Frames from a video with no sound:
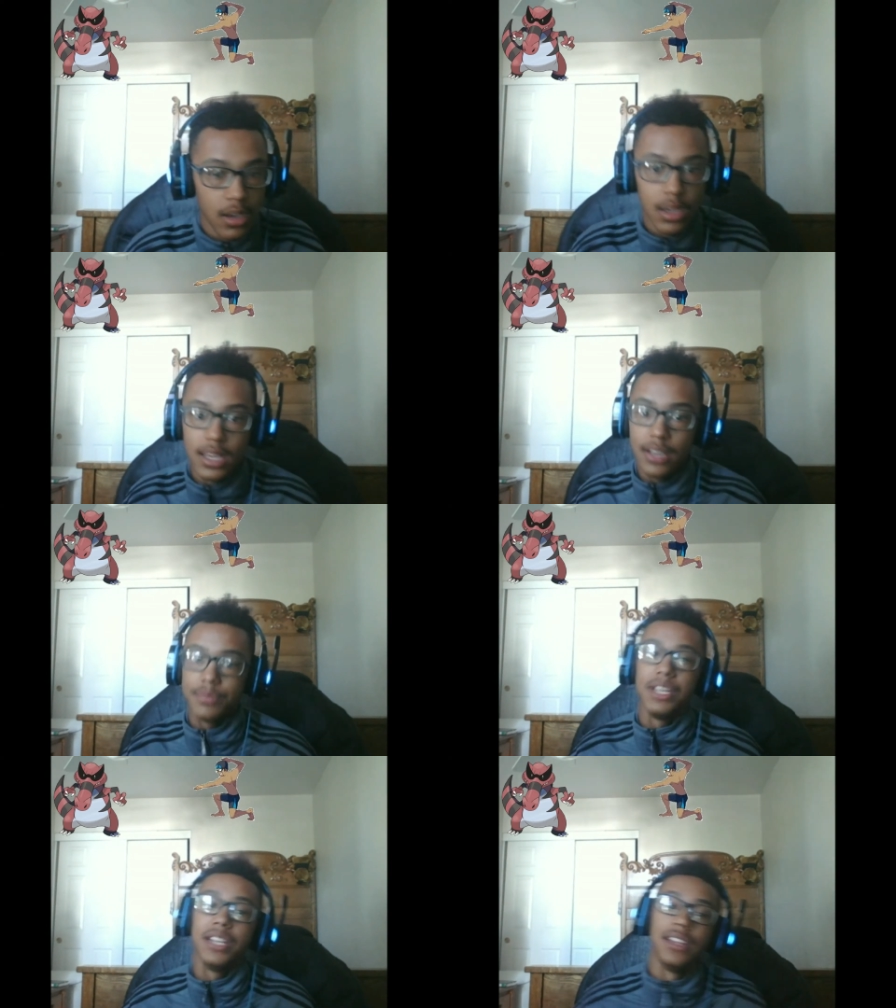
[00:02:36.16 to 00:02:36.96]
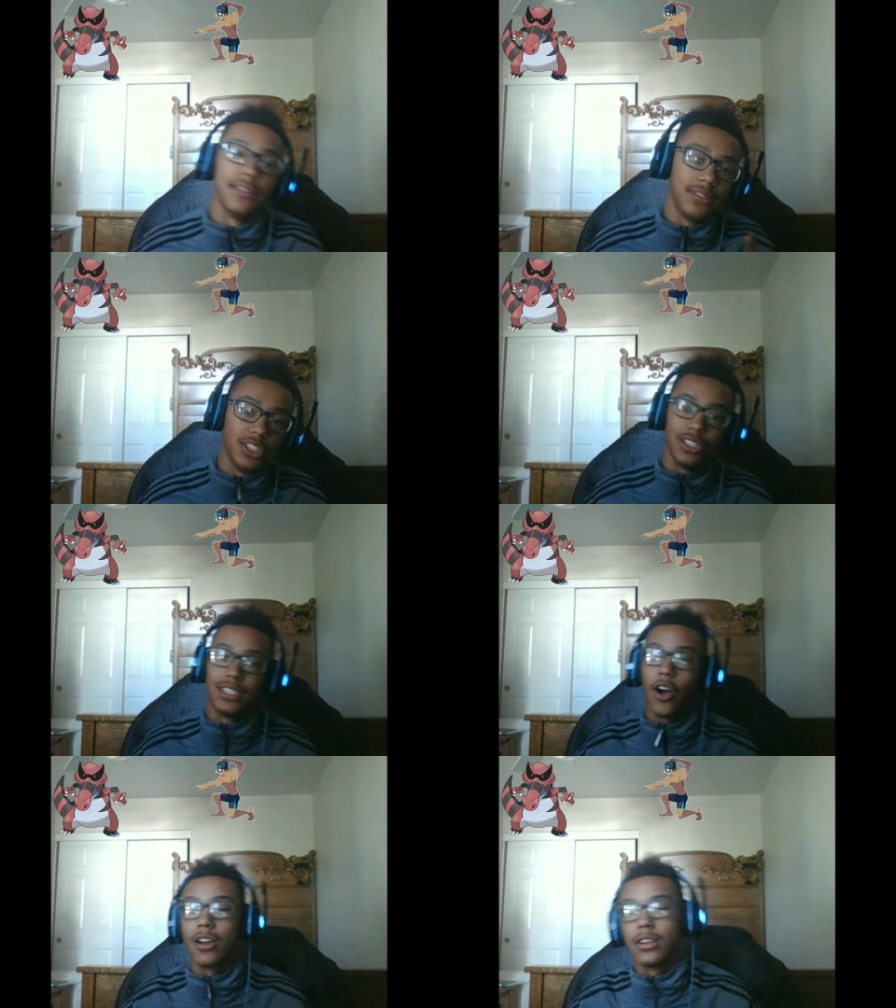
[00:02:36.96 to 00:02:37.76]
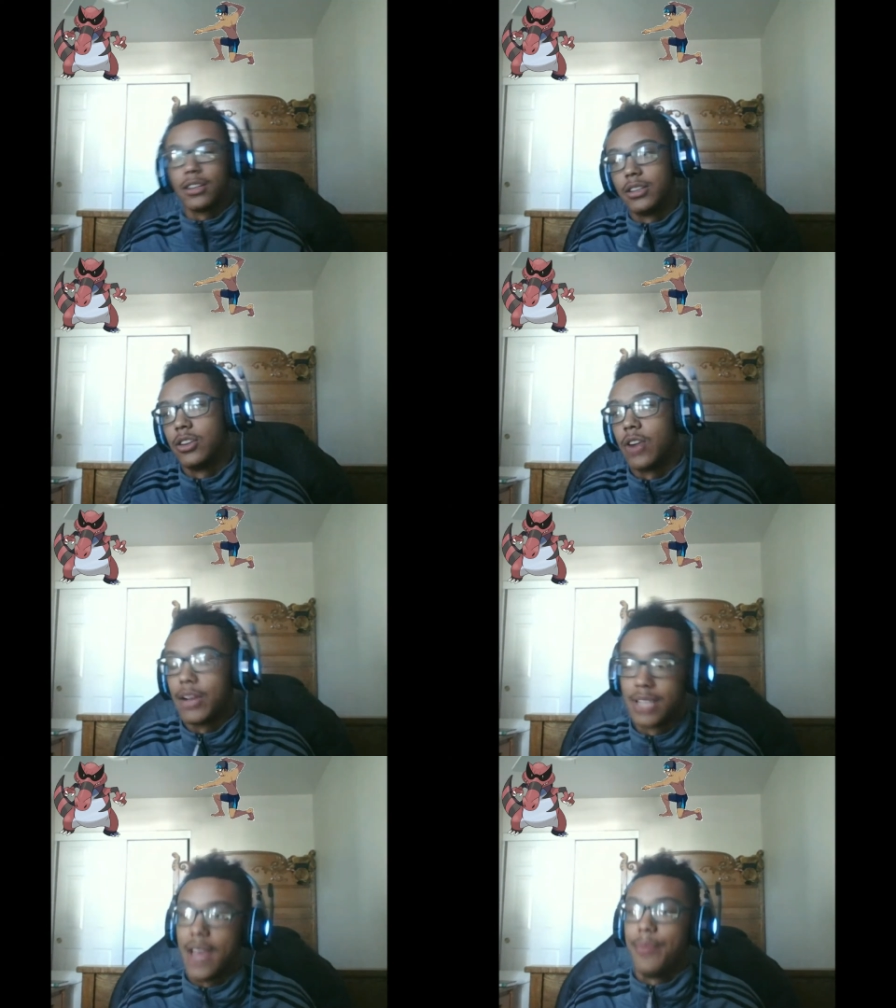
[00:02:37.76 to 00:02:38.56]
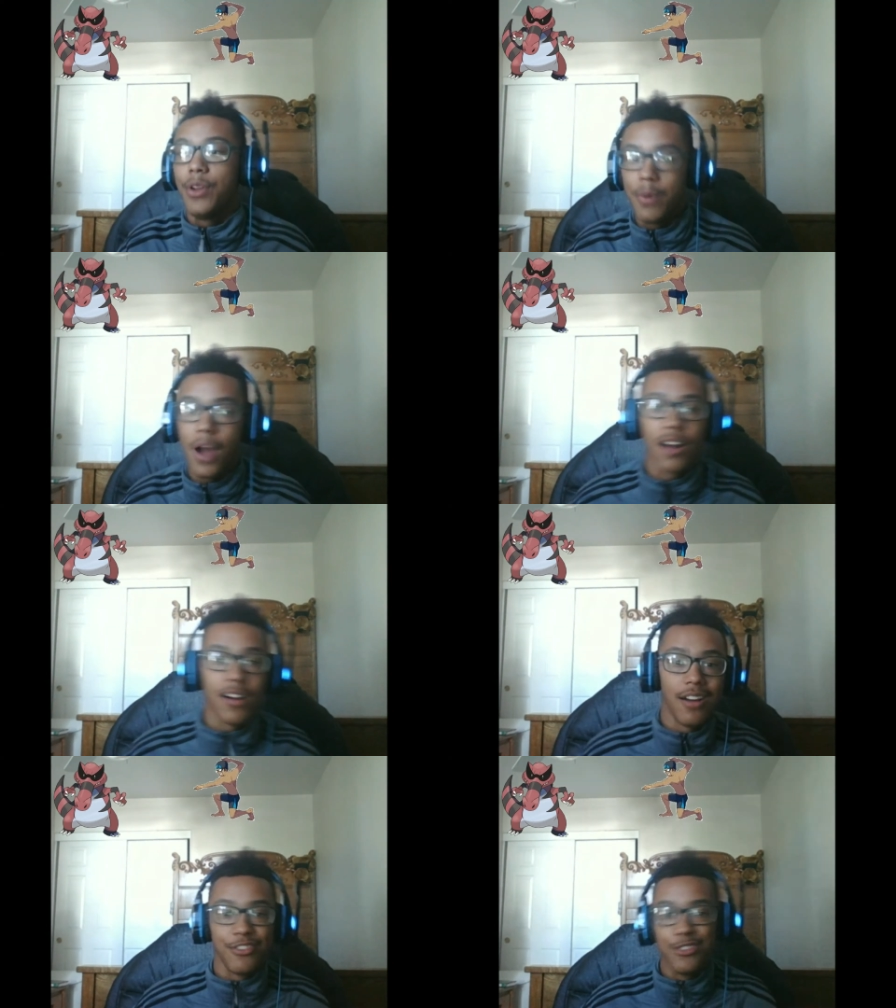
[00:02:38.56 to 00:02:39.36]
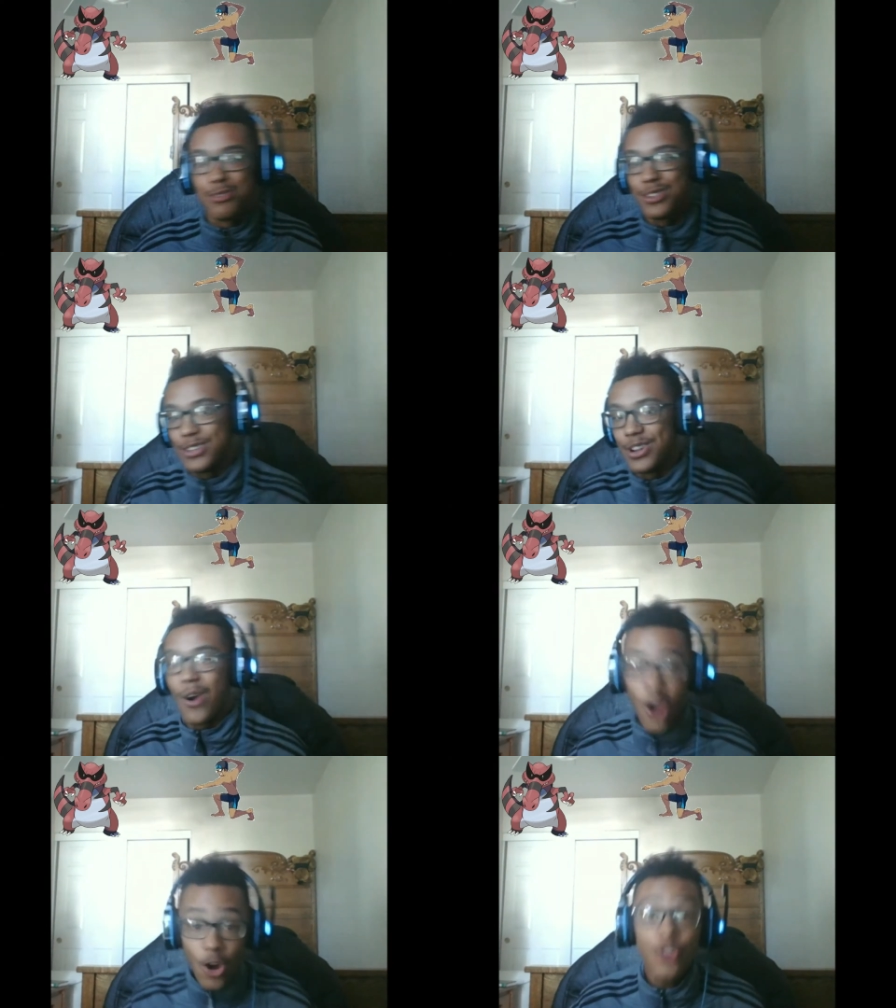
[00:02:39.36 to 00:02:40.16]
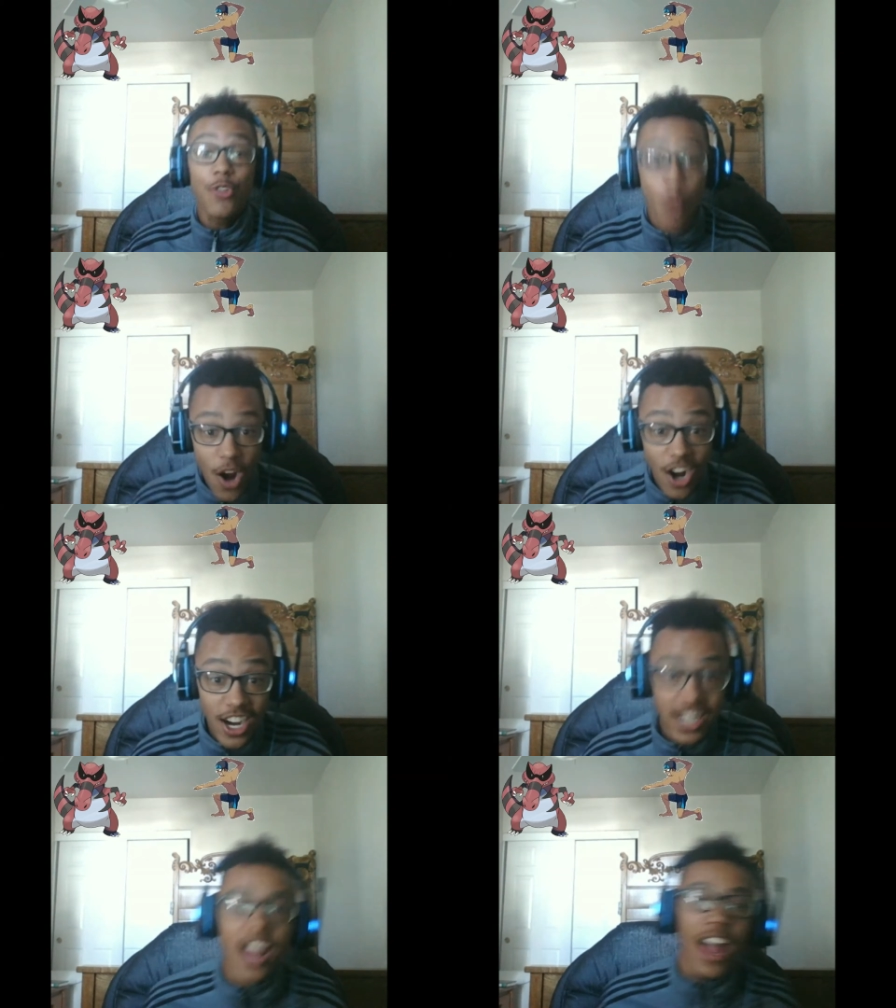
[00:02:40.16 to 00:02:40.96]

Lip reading: Gives me a good dark ground type, you know, knockoff user, you know, Earthquake,